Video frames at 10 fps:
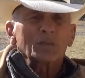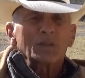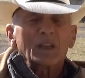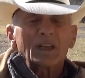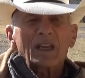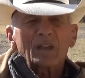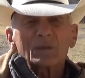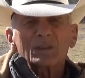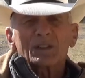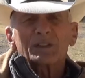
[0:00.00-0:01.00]
I mean,
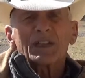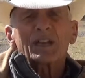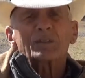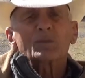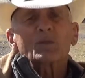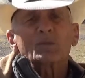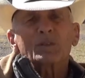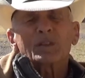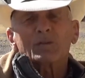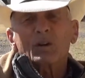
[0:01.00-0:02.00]
Animas and San Simon,
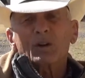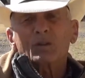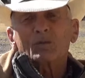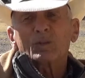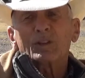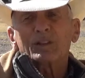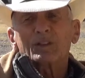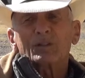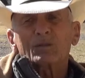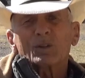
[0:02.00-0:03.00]
but they were all really
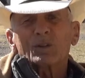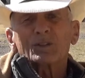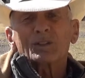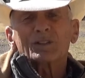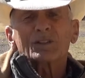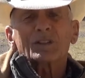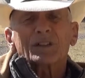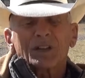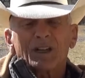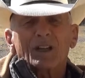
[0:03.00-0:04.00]
dirt roads, and it
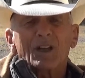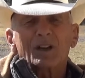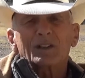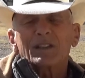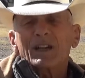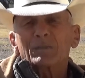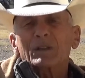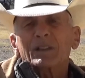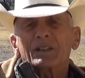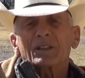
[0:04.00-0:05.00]
took a long time
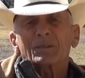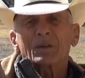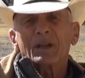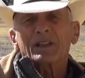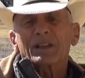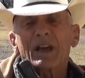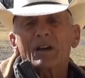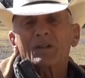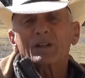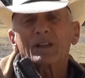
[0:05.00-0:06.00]
to get there, probably an
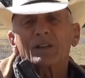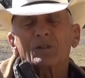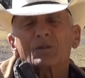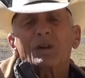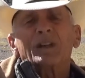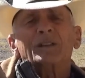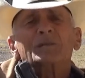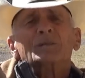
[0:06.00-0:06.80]
hour either way.